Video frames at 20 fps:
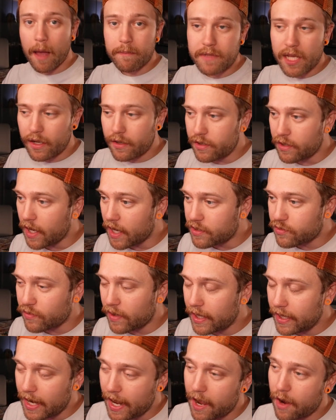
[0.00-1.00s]
I'm telling you guys
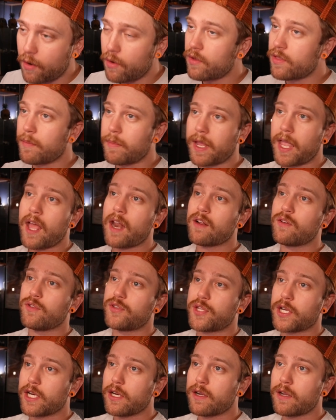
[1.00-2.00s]
right now, the Mechanical
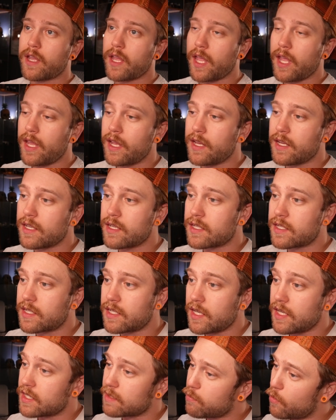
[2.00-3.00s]
Turk
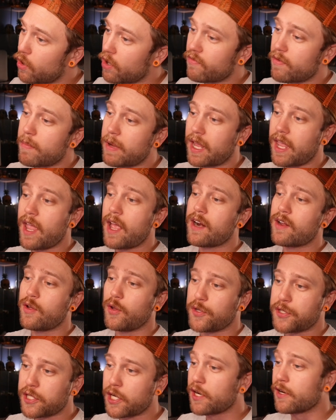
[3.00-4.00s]
he's more of a
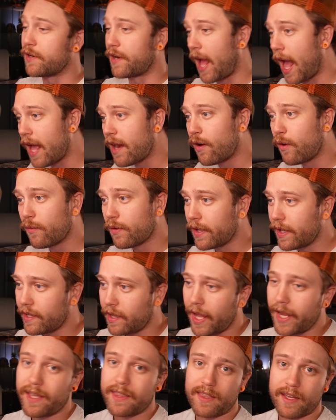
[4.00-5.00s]
mechanical turd. I don't really
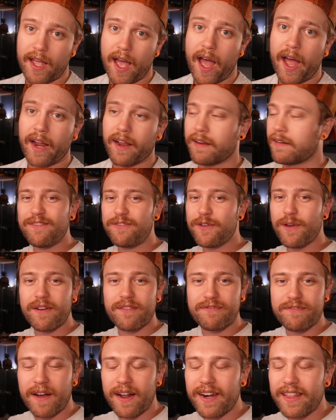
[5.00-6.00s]
like the guy. If you
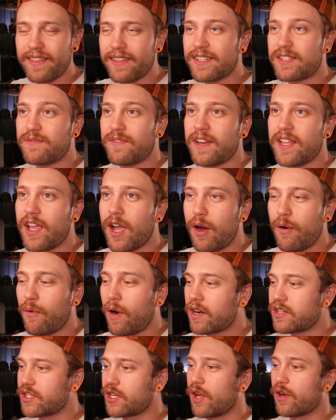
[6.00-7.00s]
had fun in this video
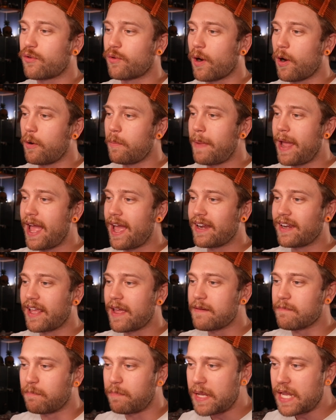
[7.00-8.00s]
watching a grown man
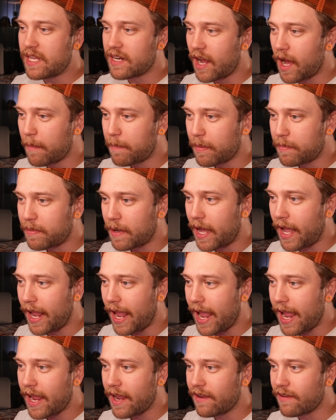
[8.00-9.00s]
get beat up by
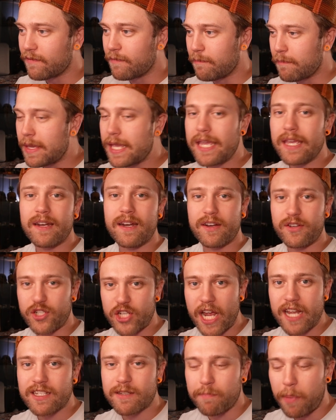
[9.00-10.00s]
a mean
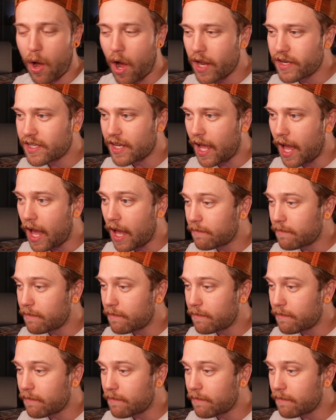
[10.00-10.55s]
chess bot,